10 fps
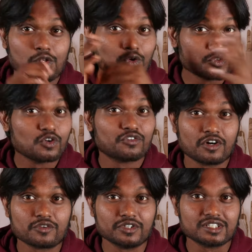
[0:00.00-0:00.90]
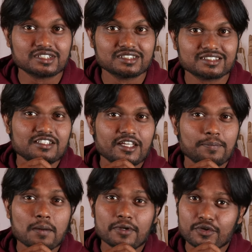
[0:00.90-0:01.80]
Look no further. The
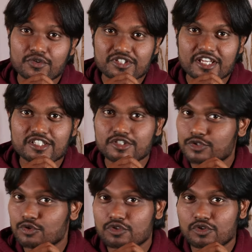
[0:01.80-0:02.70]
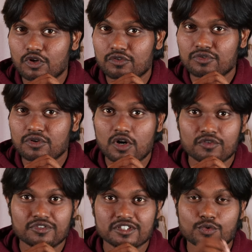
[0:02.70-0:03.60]
Public University H H U Düsseldorf
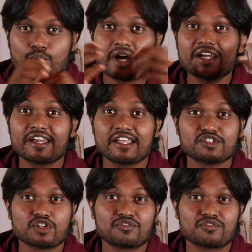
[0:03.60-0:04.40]
offers a wide range